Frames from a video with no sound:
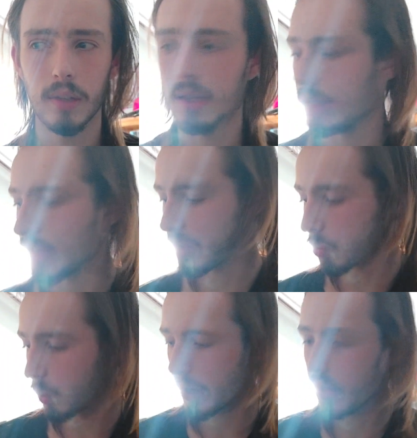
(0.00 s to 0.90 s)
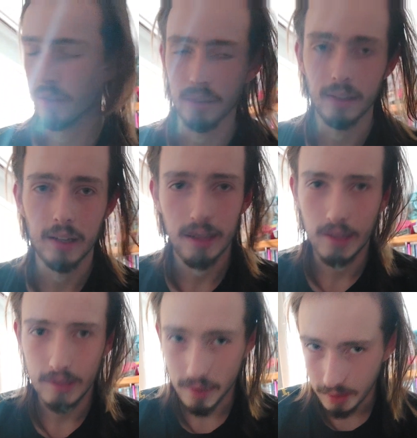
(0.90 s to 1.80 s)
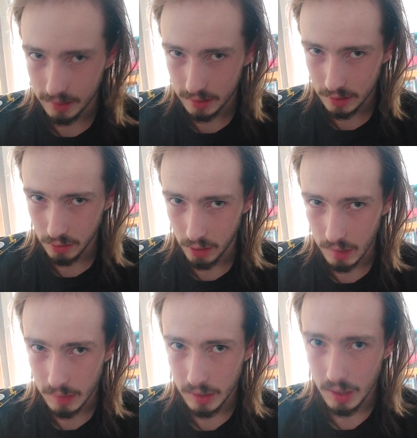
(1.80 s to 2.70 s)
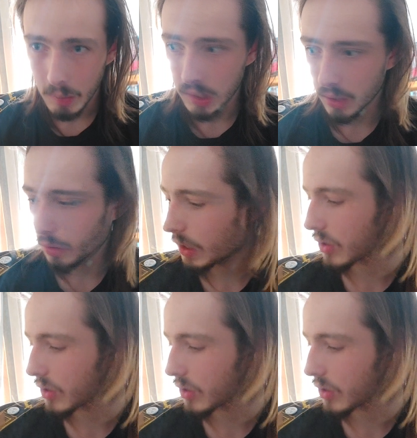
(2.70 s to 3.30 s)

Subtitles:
It's weird. It's hard to describe. But you know the way